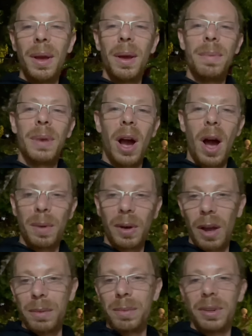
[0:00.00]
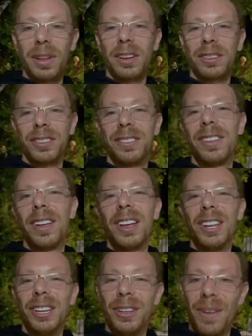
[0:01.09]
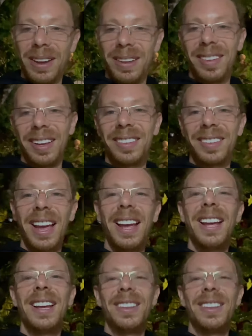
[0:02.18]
Big up Up and Coming Productions. You know how the thing's there.